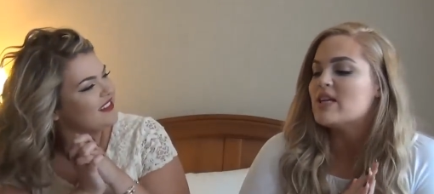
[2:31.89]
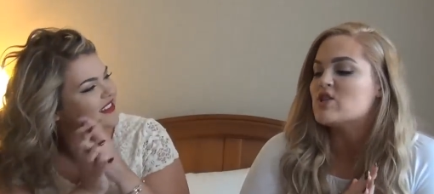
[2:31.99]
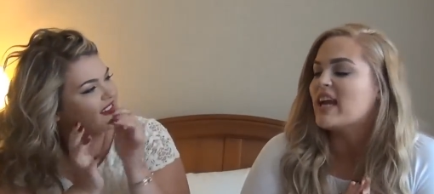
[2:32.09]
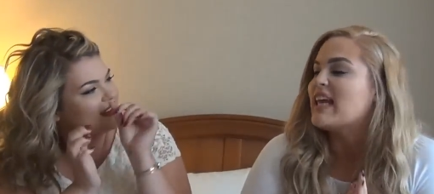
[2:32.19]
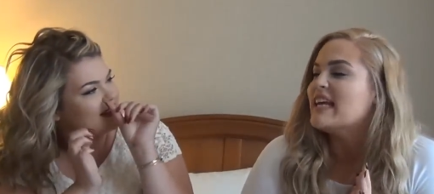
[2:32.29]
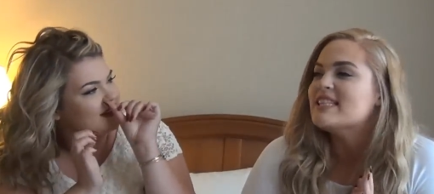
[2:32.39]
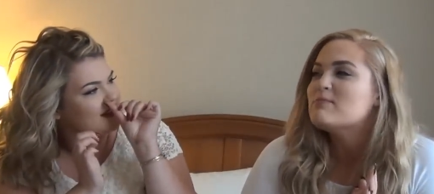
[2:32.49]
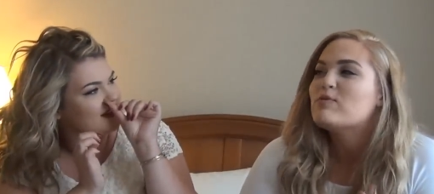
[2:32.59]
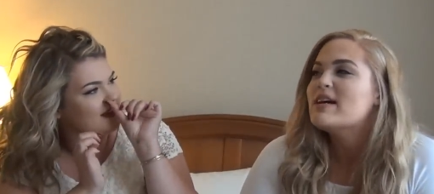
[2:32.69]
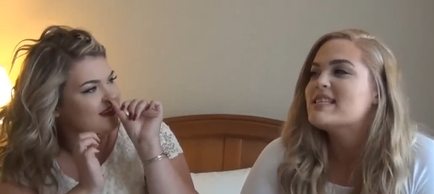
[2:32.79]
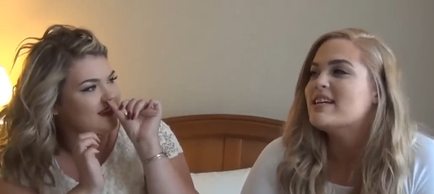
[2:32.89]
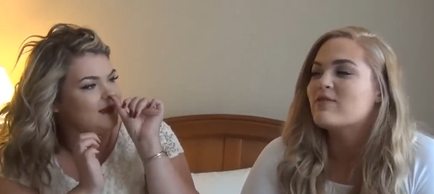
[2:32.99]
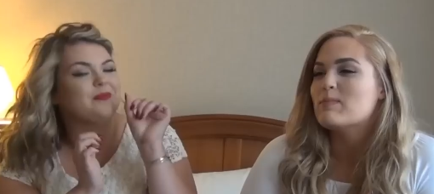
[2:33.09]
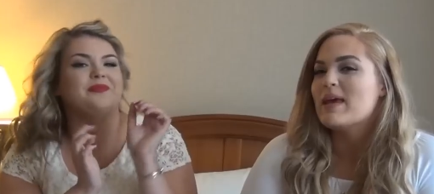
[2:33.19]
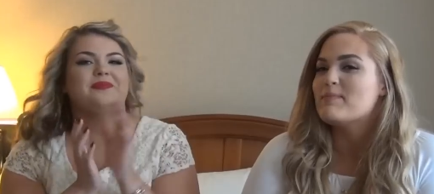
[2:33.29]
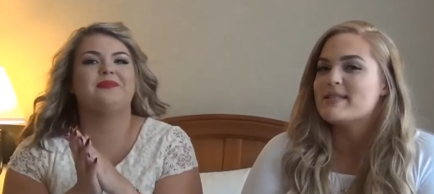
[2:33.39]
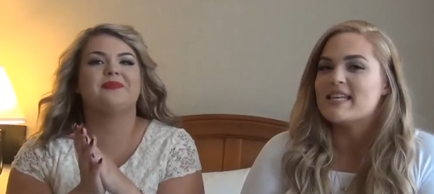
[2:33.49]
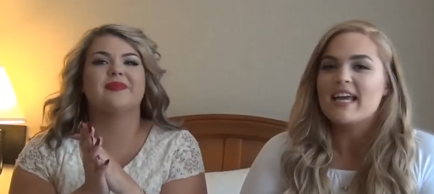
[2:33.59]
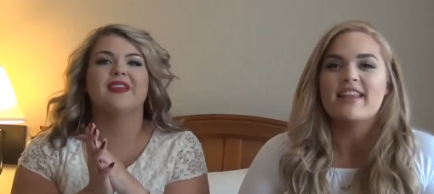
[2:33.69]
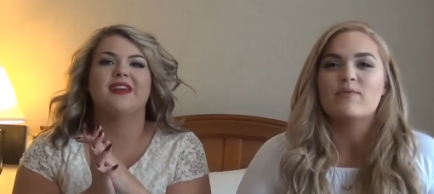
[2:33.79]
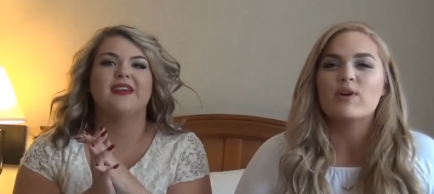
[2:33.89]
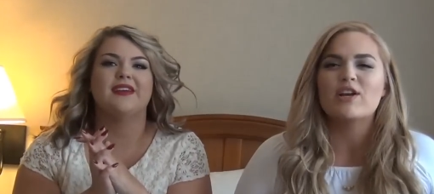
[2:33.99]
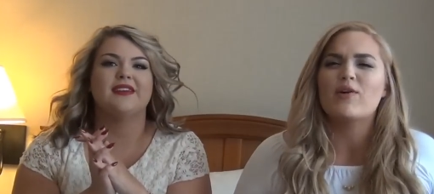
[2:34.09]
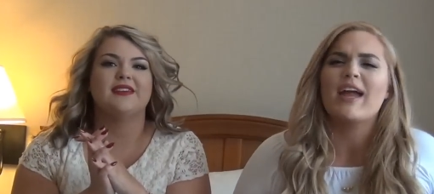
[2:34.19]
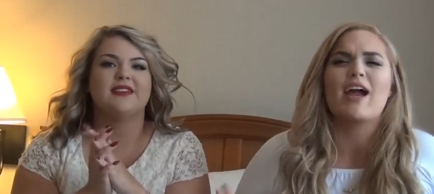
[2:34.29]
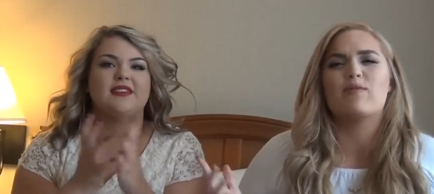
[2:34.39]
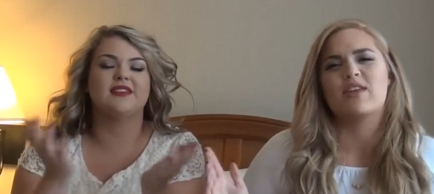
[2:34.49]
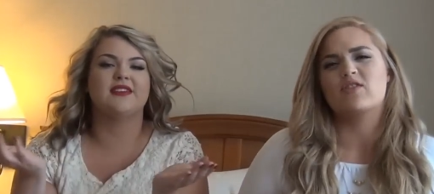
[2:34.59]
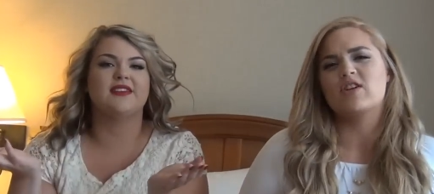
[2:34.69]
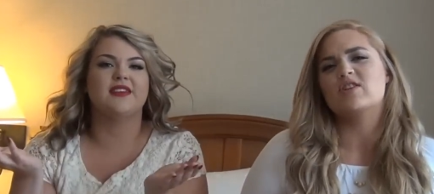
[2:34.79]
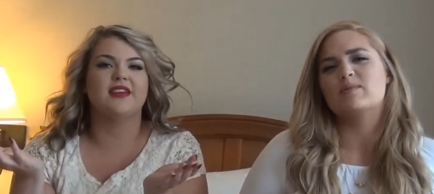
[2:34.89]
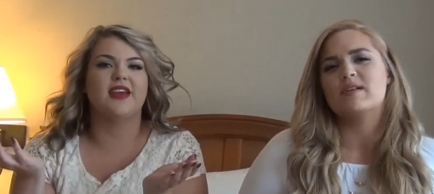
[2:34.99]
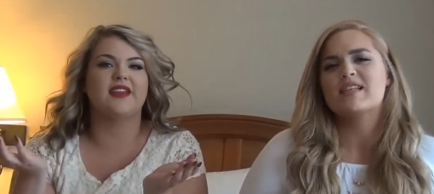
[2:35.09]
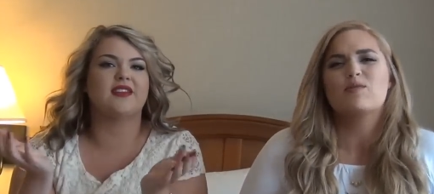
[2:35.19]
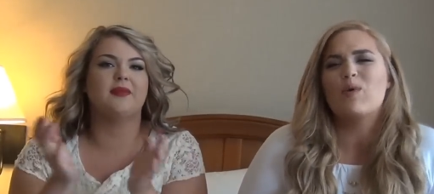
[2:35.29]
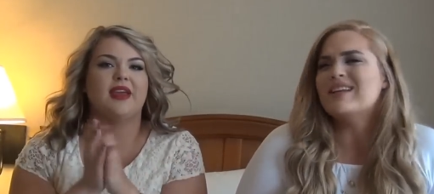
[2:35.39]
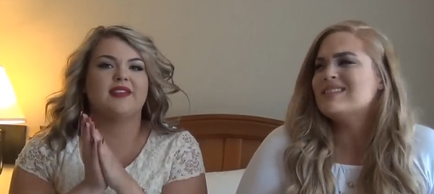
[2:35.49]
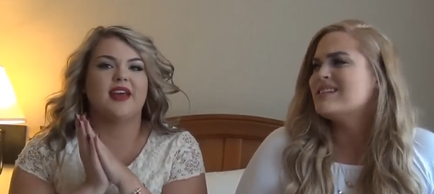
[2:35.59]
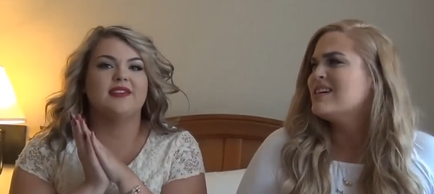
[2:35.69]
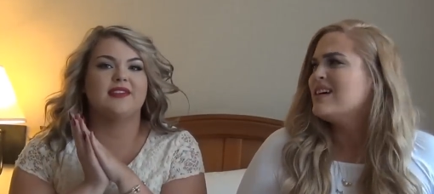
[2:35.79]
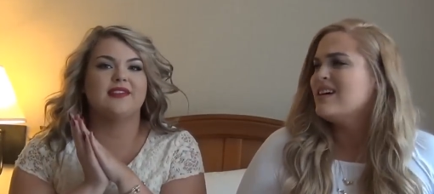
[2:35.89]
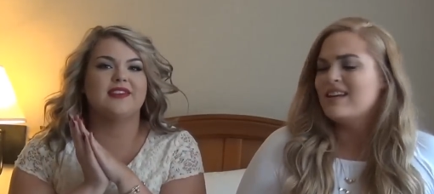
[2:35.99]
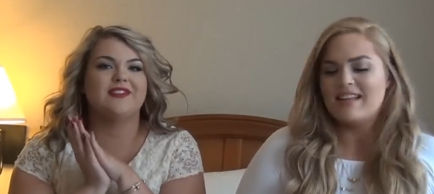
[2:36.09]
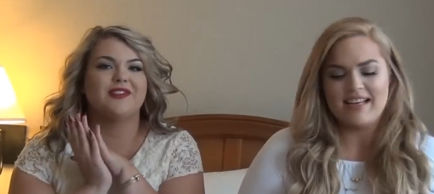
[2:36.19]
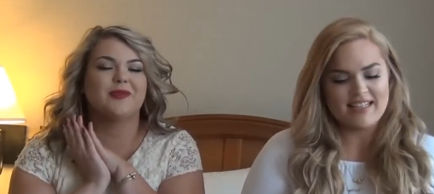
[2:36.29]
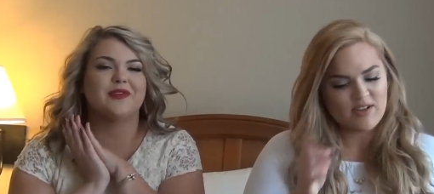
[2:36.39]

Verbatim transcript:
Speaker 1: a gigantic present from Ipsy, and then we're going to go hang out with other YouTubers. It doesn't make sense. It's just